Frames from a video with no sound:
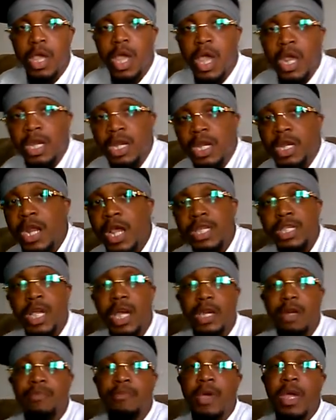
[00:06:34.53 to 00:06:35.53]
And then that's
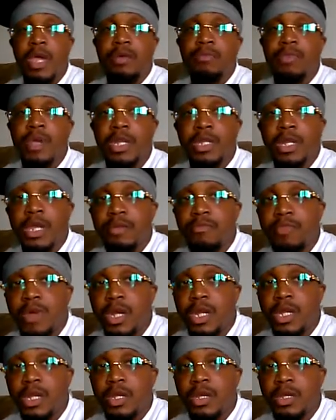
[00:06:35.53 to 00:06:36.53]
how the bank make their
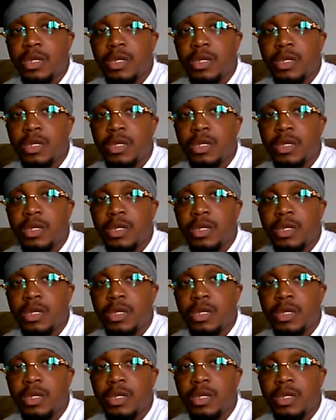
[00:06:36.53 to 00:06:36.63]
money.